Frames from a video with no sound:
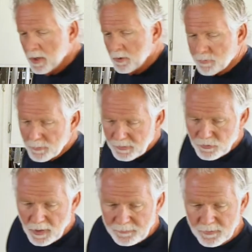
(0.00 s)
throw these
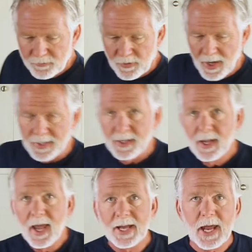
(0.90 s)
off to the side,
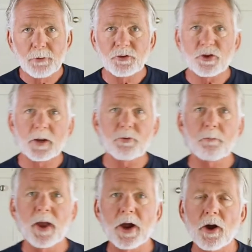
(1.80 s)
and now we're just going to
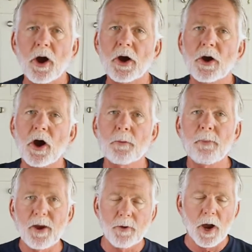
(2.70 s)
prepare our
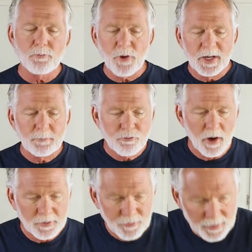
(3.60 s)
breading
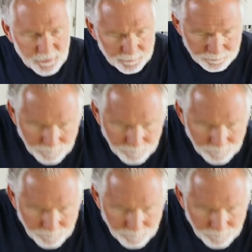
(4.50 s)
process.